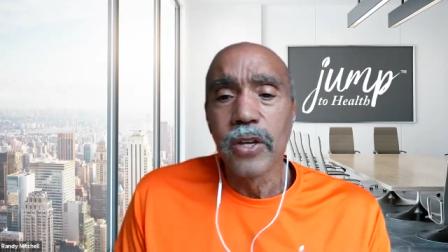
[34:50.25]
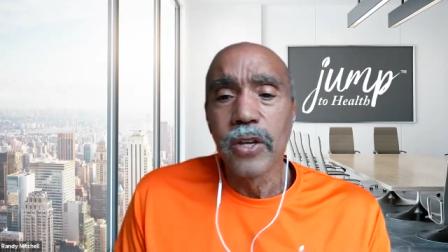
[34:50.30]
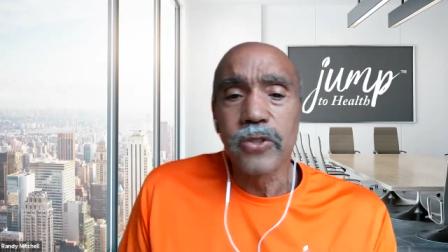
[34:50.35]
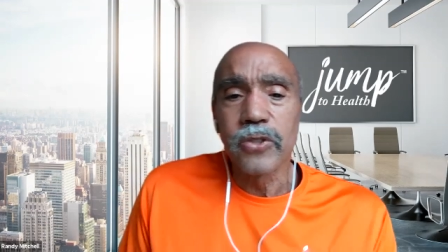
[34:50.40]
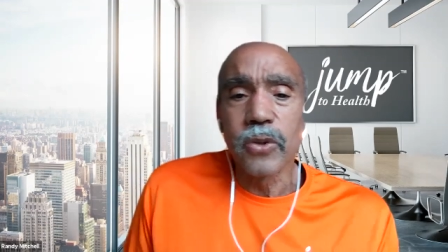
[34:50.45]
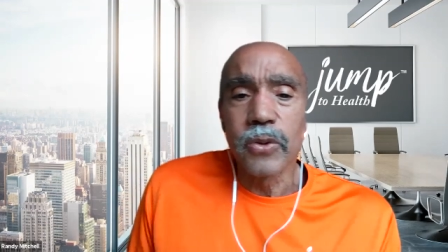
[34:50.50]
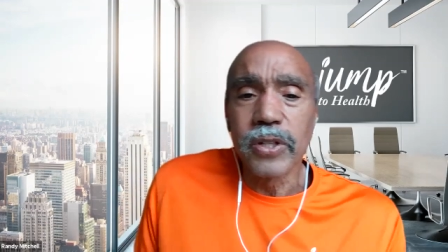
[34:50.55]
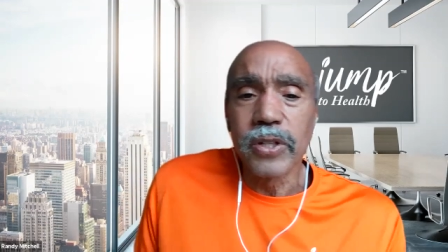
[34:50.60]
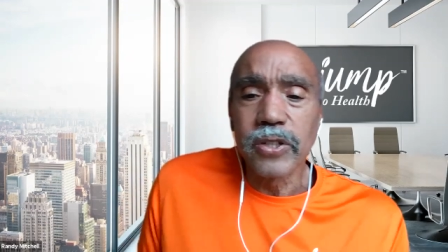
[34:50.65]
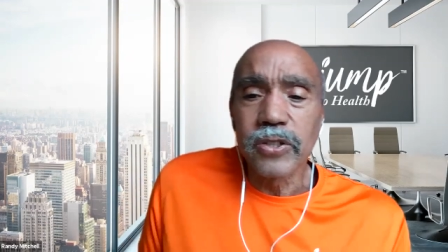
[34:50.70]

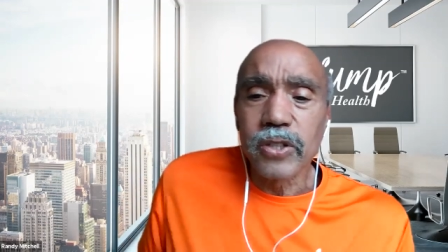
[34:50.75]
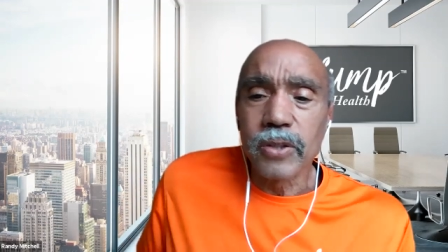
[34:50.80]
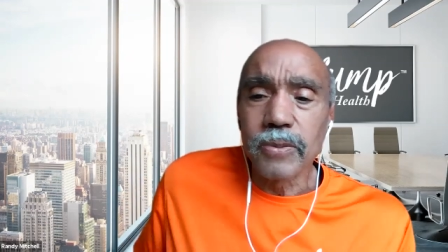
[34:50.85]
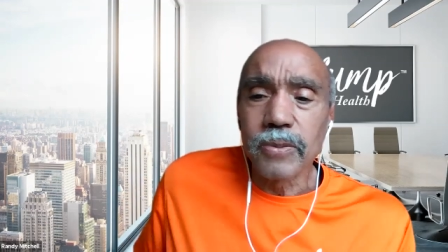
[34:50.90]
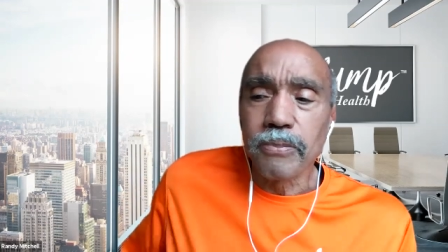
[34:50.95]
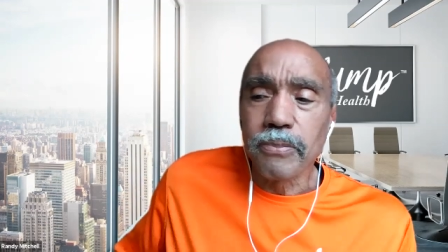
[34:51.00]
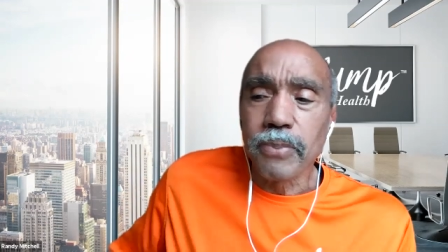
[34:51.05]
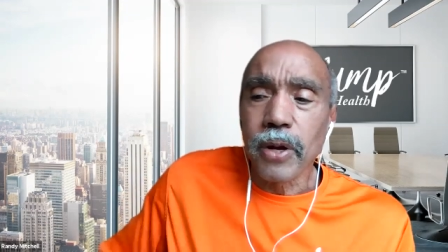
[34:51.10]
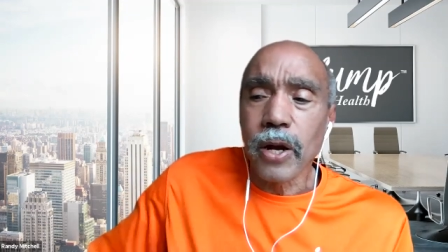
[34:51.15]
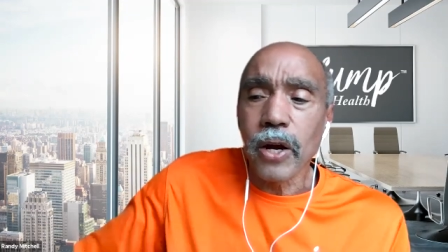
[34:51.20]
So it is
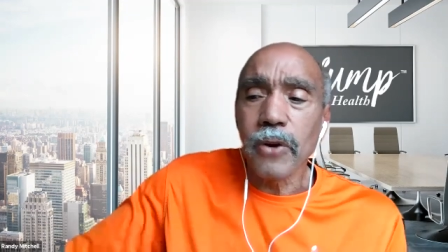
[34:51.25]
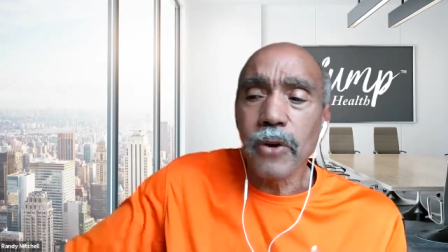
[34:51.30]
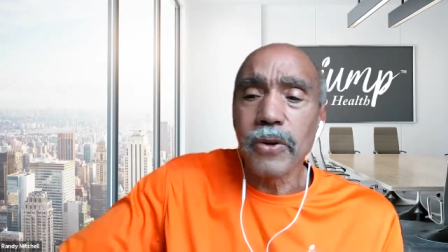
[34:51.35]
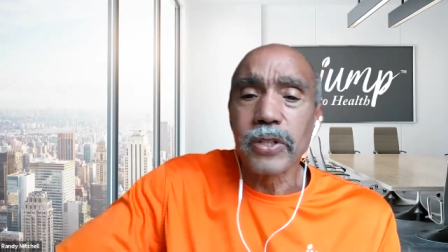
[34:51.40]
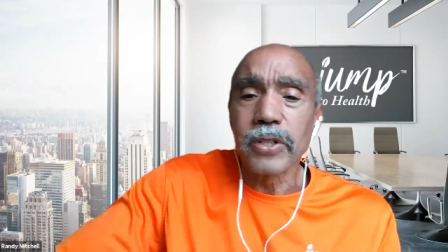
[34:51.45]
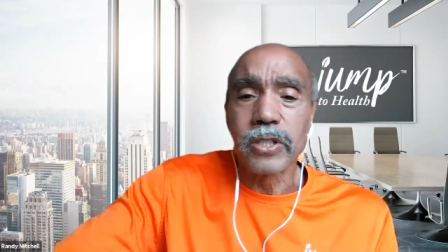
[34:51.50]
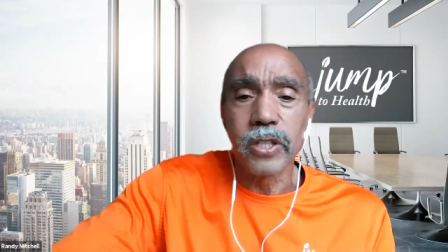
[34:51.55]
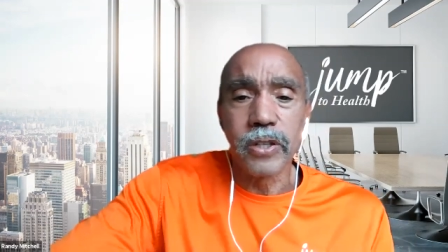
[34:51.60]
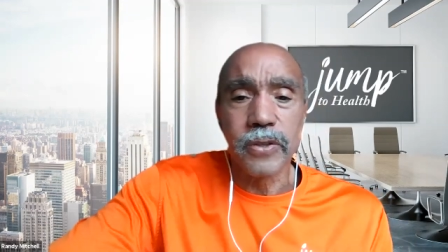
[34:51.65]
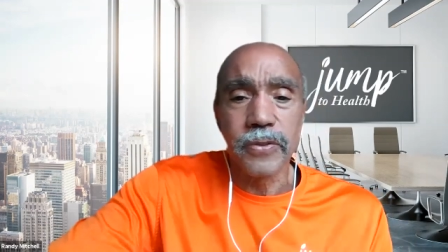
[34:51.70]

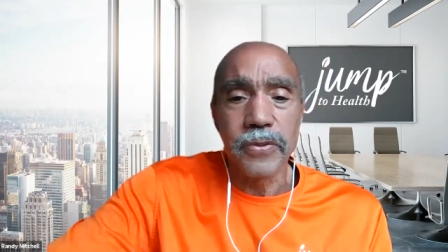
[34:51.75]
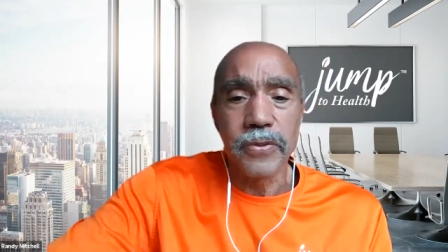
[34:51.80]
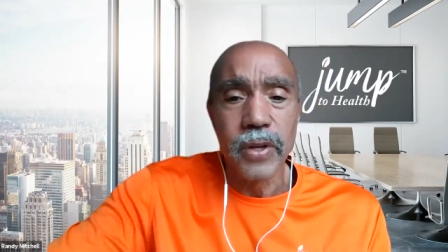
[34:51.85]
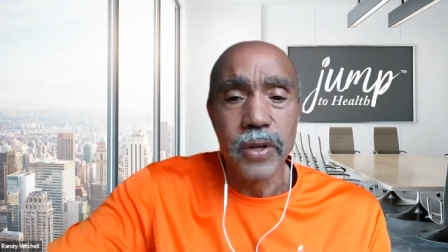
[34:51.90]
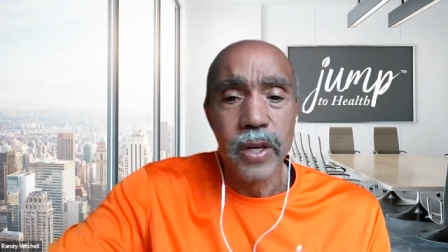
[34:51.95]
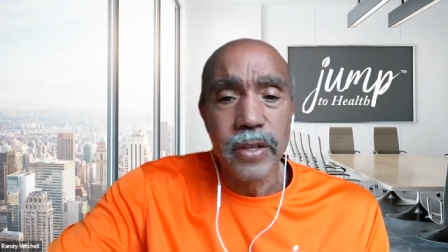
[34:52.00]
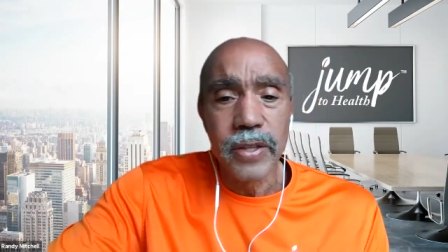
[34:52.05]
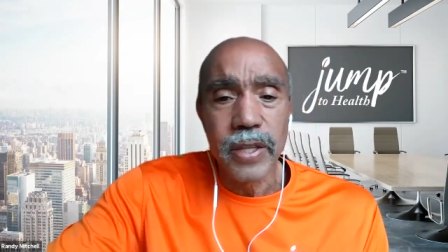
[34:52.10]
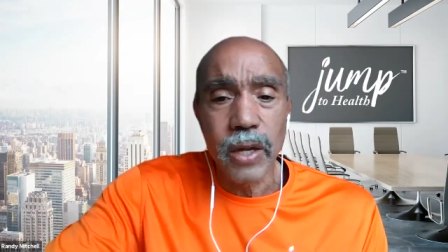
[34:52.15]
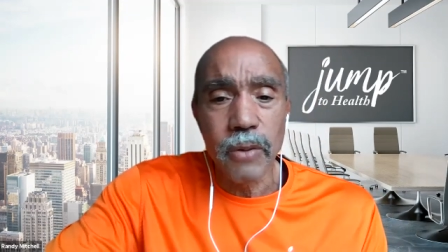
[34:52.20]
imperative
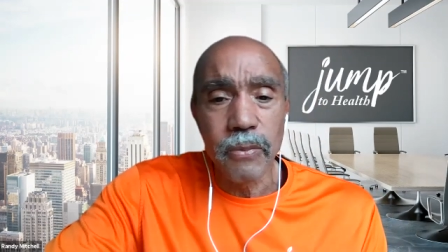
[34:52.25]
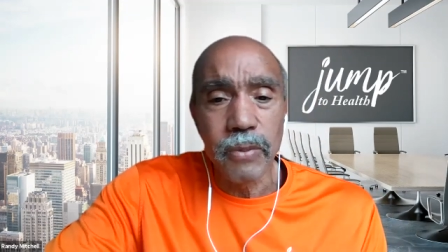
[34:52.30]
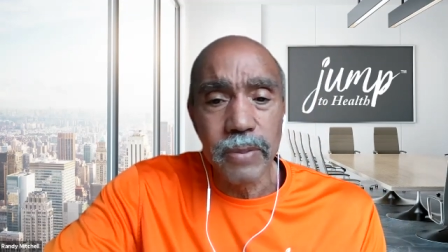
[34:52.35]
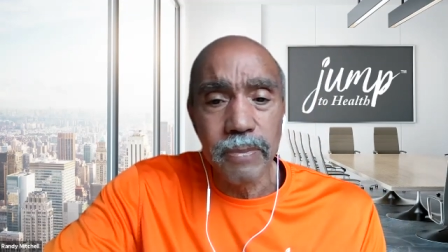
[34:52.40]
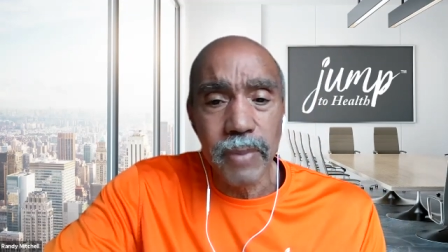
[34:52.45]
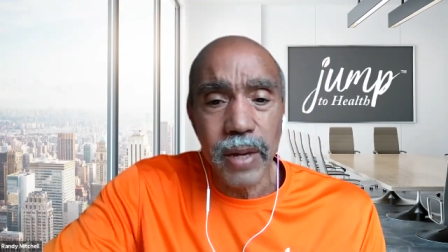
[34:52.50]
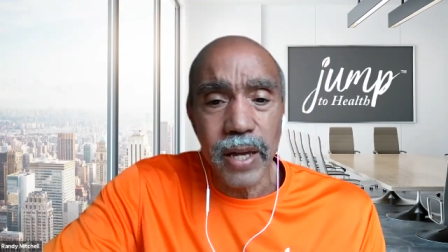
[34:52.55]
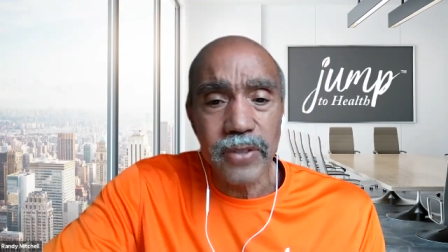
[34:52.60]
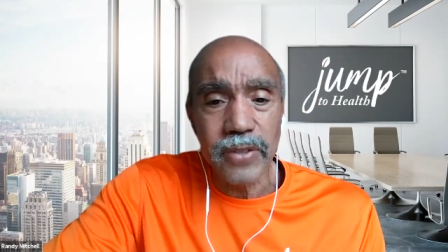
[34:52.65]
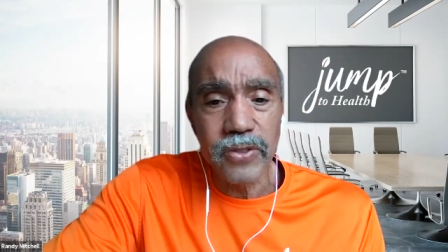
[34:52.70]
that we
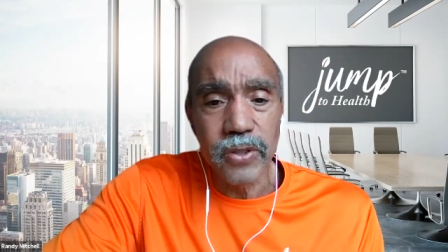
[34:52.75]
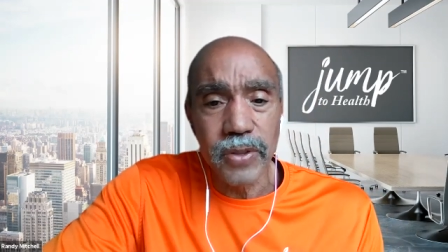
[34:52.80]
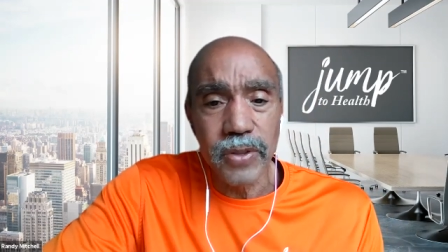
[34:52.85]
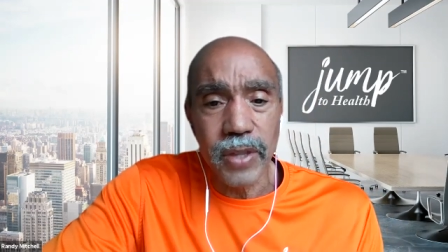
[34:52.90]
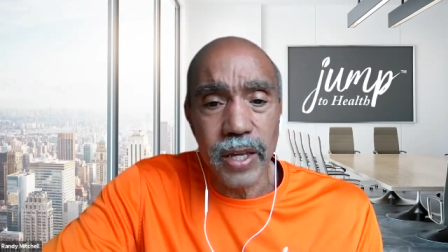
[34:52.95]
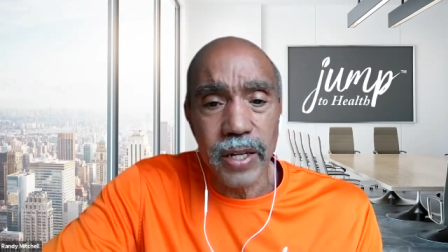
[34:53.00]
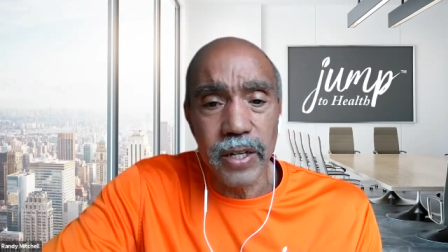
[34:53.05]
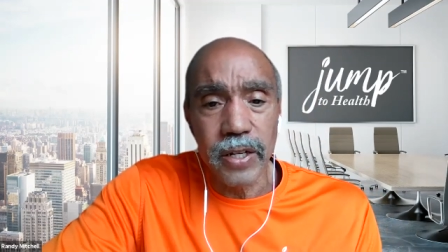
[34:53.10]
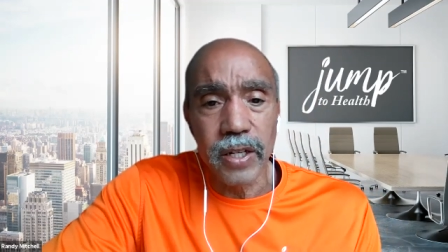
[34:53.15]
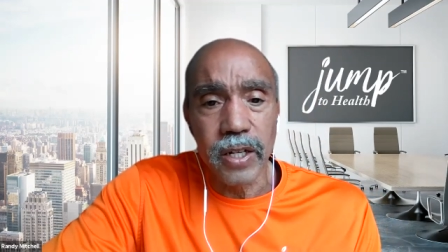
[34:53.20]
master
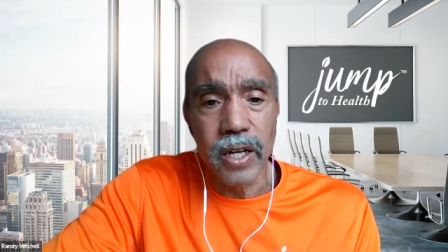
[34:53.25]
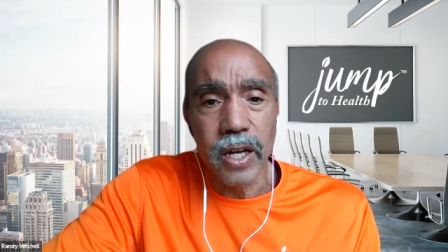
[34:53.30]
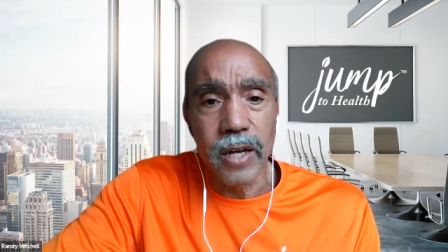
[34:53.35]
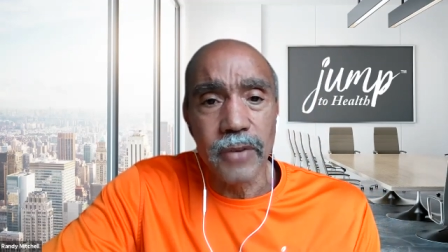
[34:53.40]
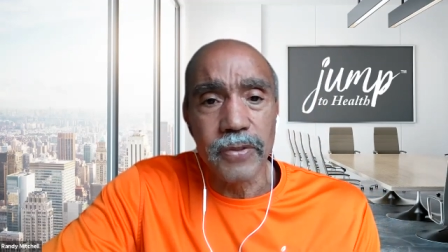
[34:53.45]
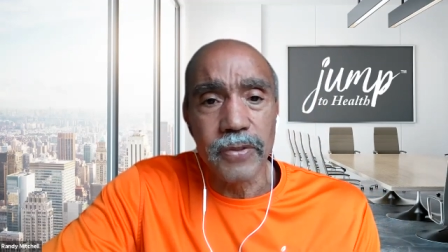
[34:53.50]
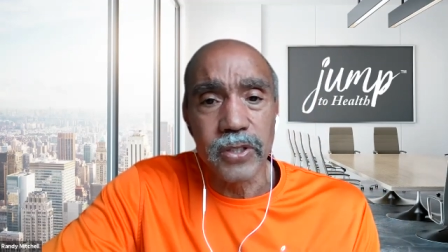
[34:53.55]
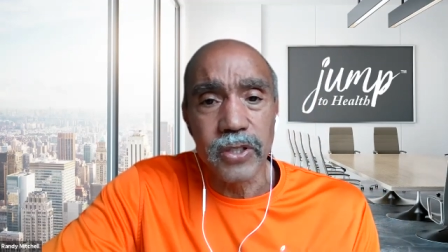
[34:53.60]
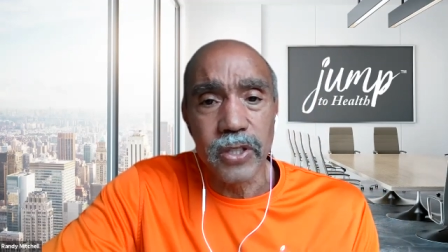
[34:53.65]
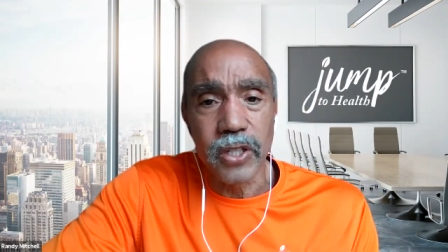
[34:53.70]
that inner
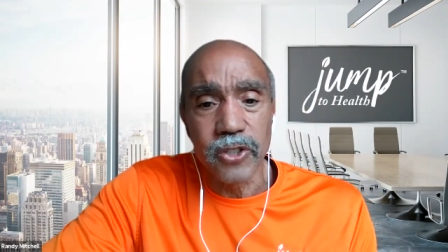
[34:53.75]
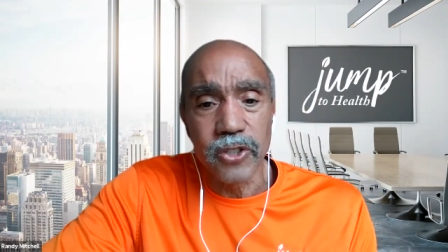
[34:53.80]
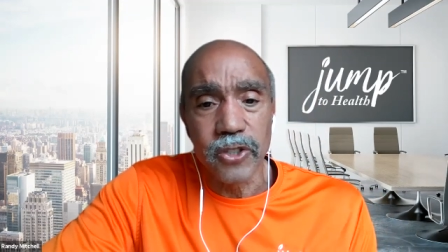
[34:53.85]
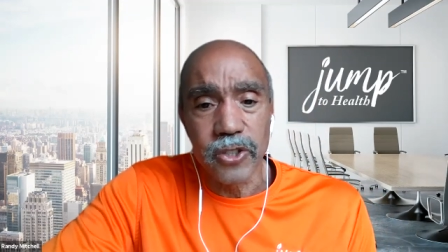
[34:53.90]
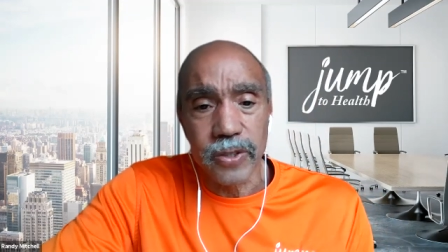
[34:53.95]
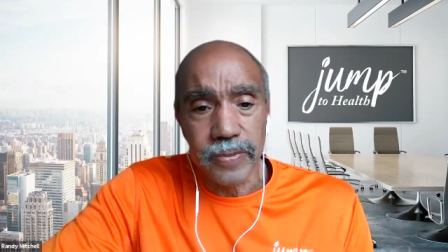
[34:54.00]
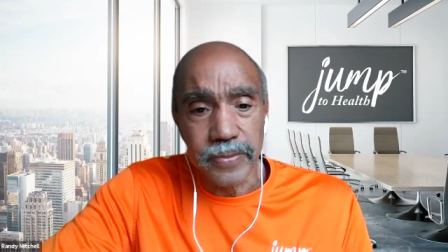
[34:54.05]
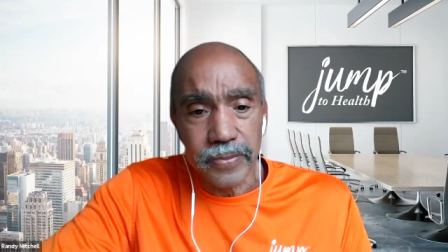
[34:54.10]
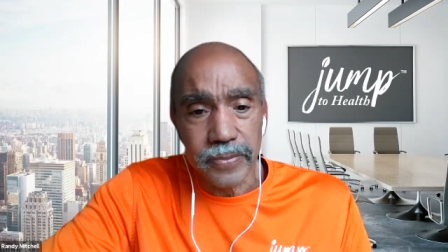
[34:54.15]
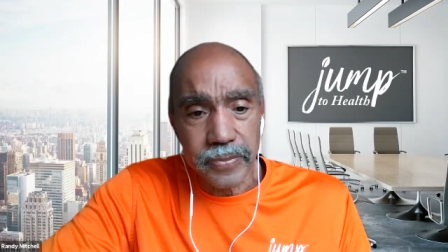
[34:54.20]

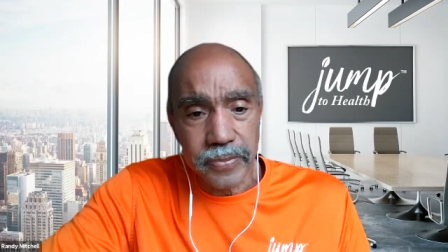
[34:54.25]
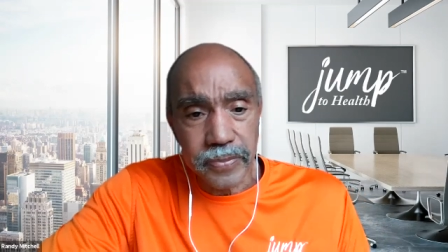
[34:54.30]
conversation.